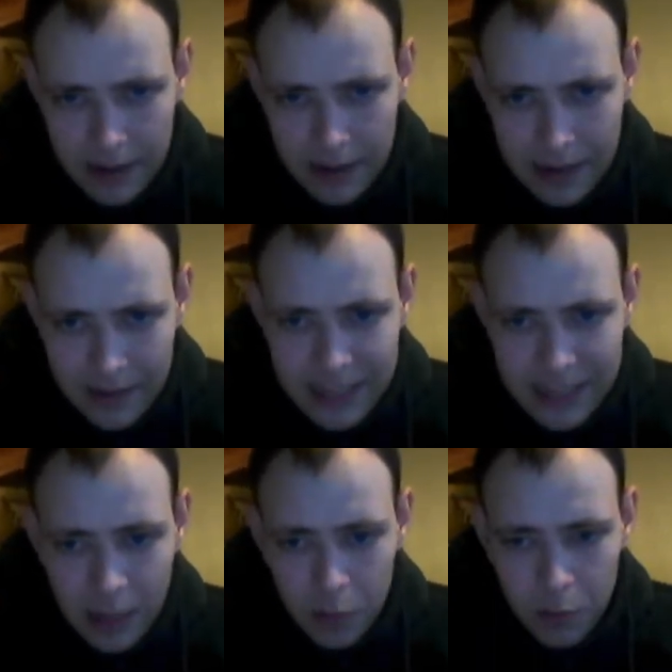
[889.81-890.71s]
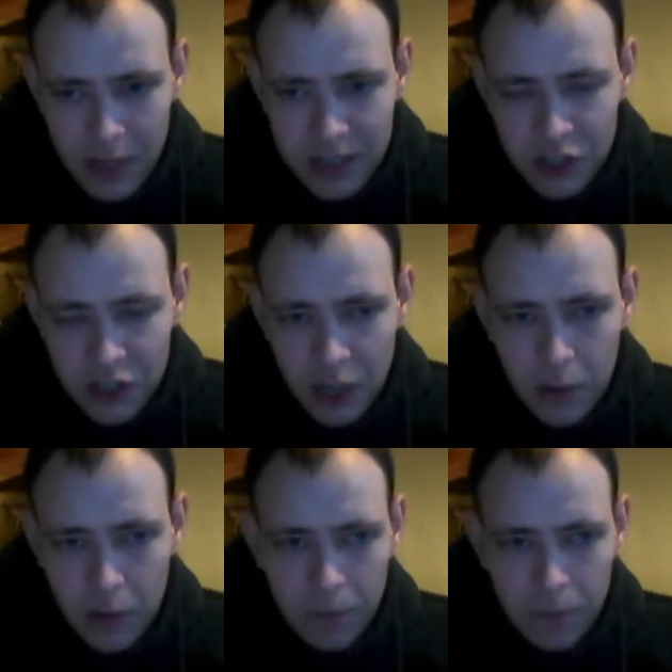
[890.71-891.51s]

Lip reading: And this album, ladies and gentlemen,